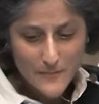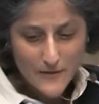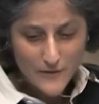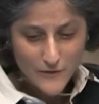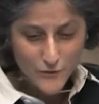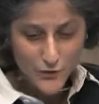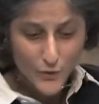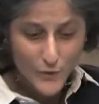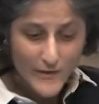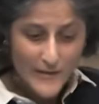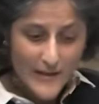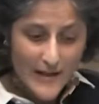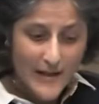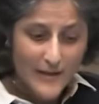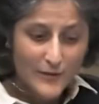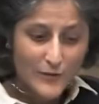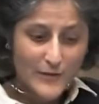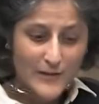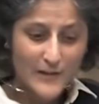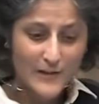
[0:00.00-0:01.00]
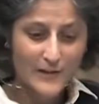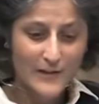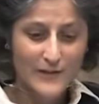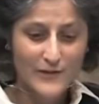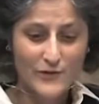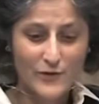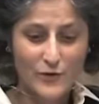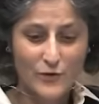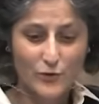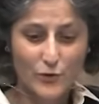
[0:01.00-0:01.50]
So we gather here
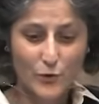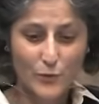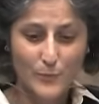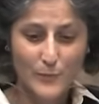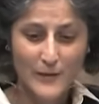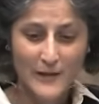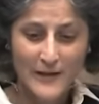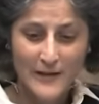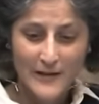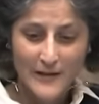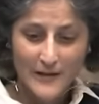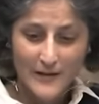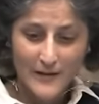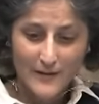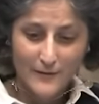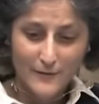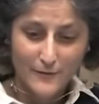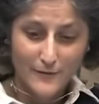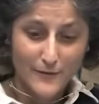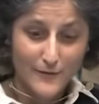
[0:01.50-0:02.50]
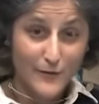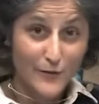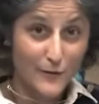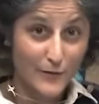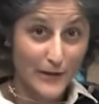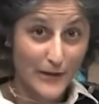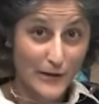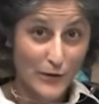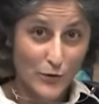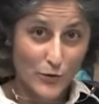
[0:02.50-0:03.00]
as a group of
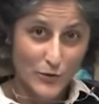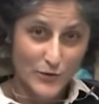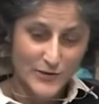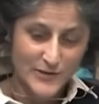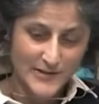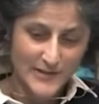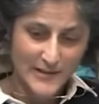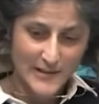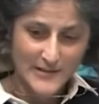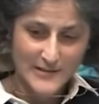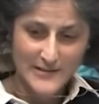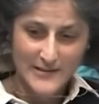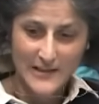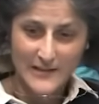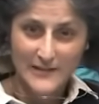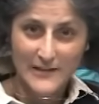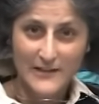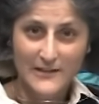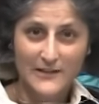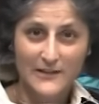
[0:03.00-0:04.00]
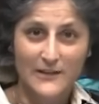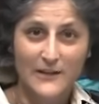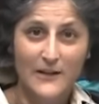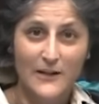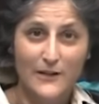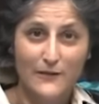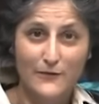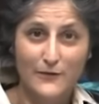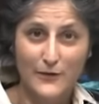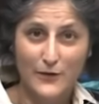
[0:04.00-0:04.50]
three or six and then
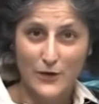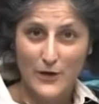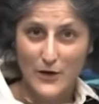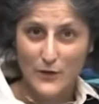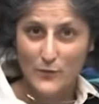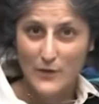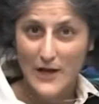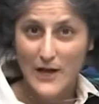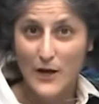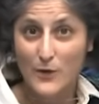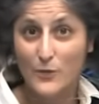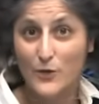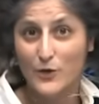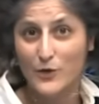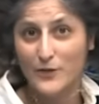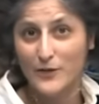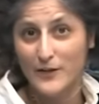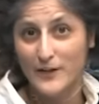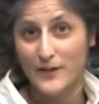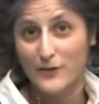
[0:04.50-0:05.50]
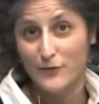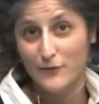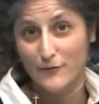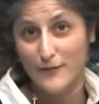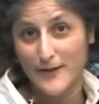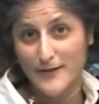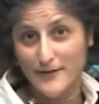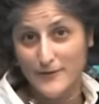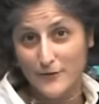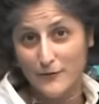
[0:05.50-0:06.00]
figure out how we're going to either
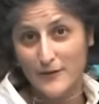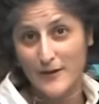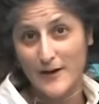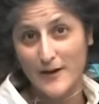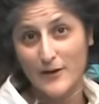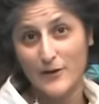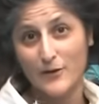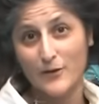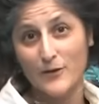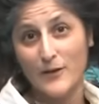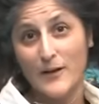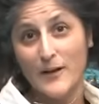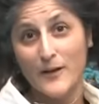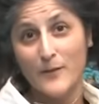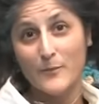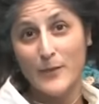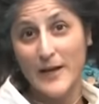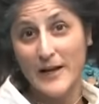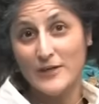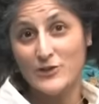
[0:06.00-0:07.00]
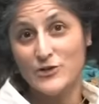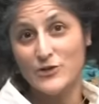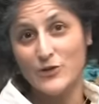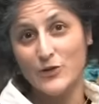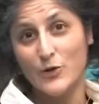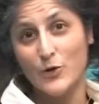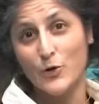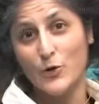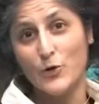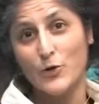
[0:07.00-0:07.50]
fight the fire, patch the
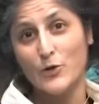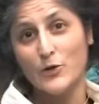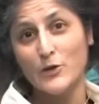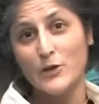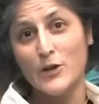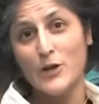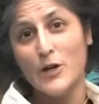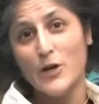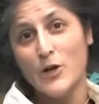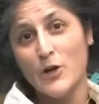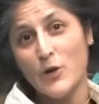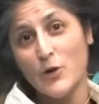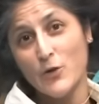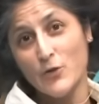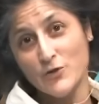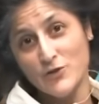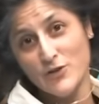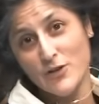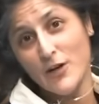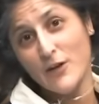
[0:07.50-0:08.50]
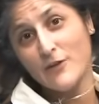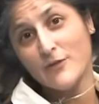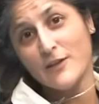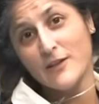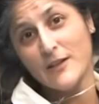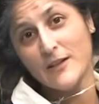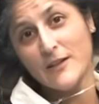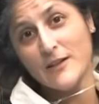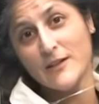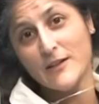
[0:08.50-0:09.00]
hole, or solve
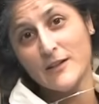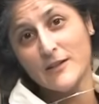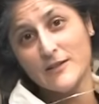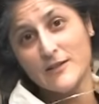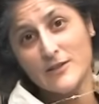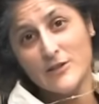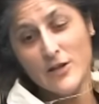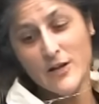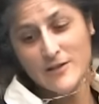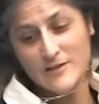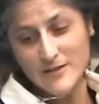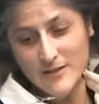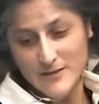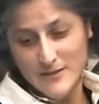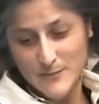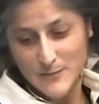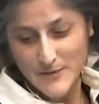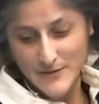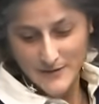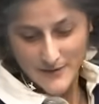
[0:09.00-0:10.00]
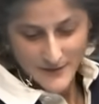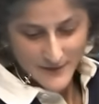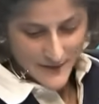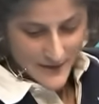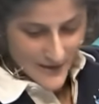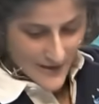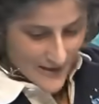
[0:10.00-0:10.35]
the, uh, the toxic spill.